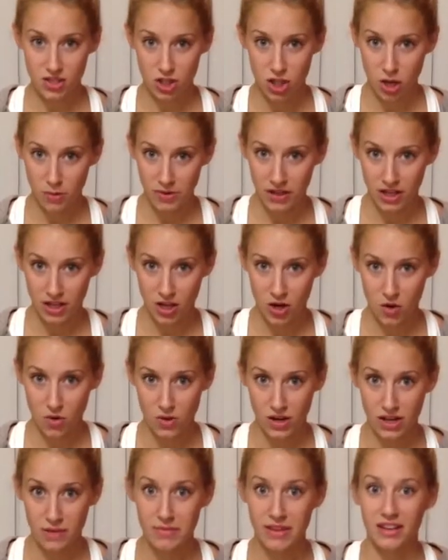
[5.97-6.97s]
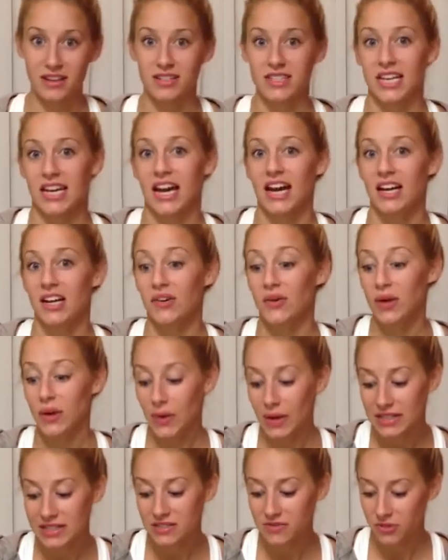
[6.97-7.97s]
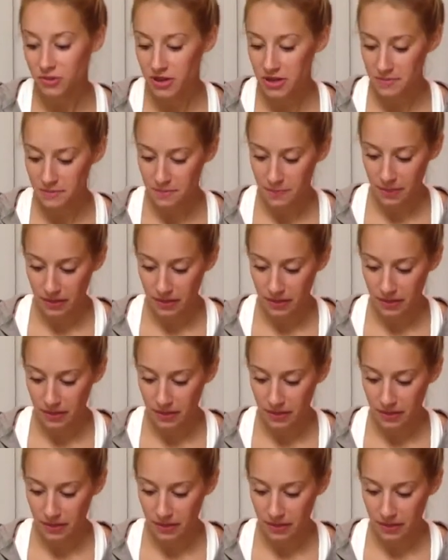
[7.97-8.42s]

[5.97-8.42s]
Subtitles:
sharpening and honing, because I had a request for it.